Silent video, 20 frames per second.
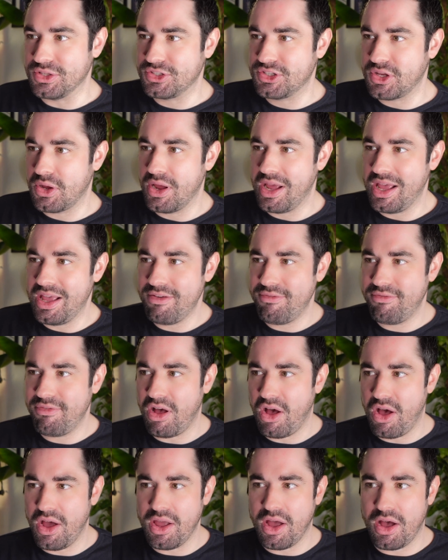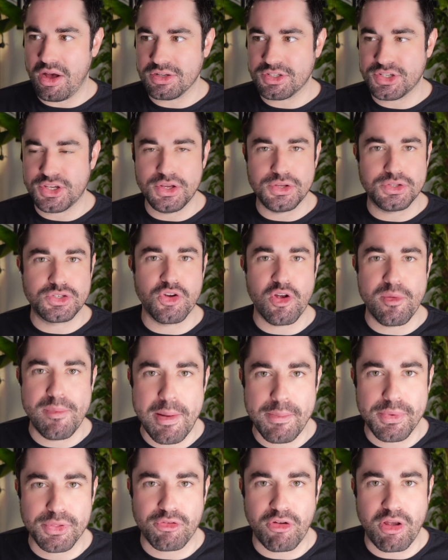So if I ask you to
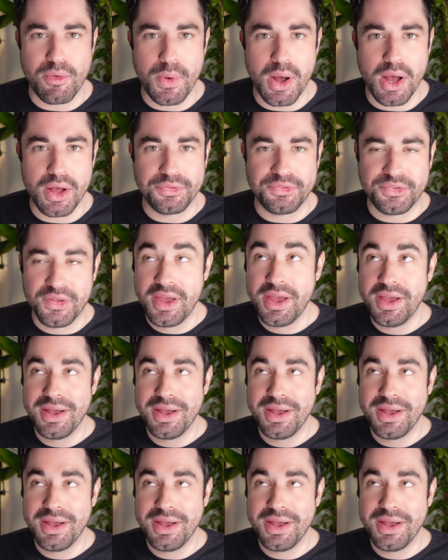remember three words,